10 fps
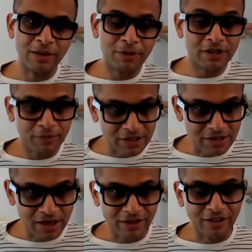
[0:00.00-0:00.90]
keeping them
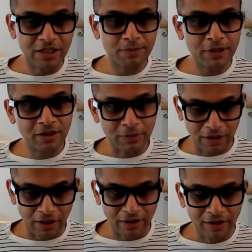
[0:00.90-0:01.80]
excited, keeping them
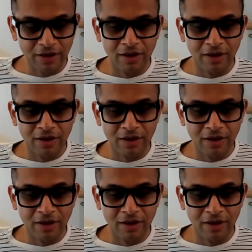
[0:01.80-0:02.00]
aligned,